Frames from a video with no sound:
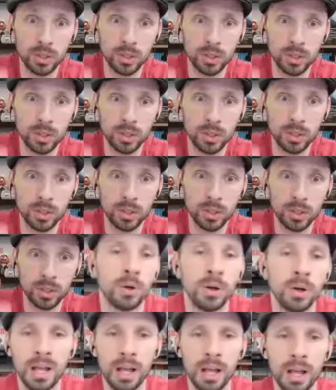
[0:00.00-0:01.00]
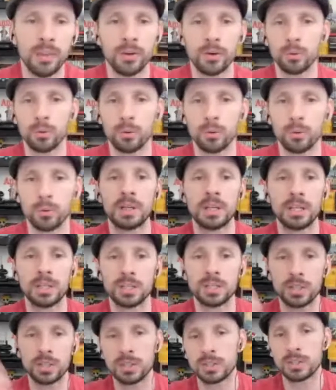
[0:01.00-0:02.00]
real people and they're ripping
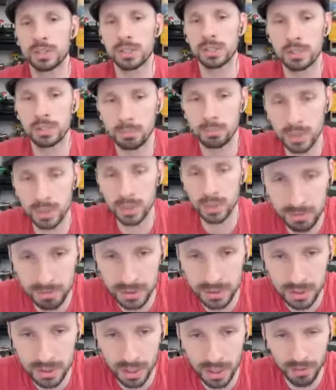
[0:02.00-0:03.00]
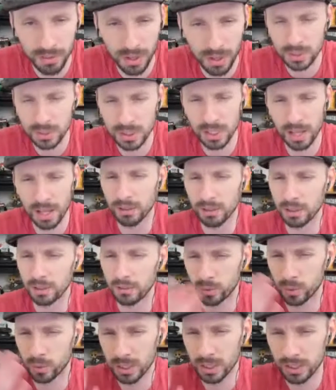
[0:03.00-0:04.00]
each other's limbs off and stuff. That was a level
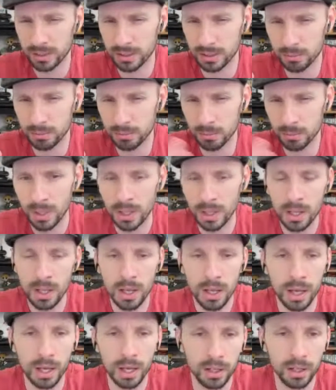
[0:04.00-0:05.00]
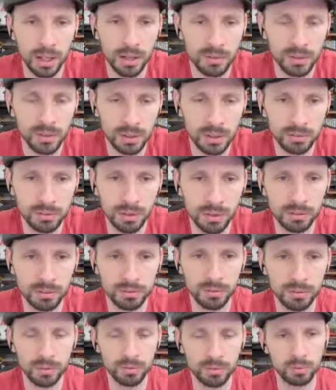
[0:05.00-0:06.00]
of realism and a level
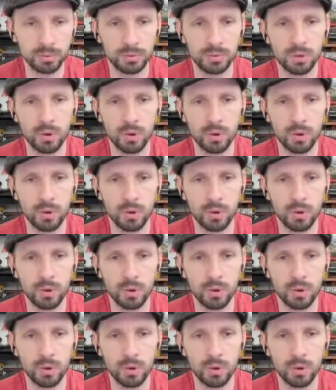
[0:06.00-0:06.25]
of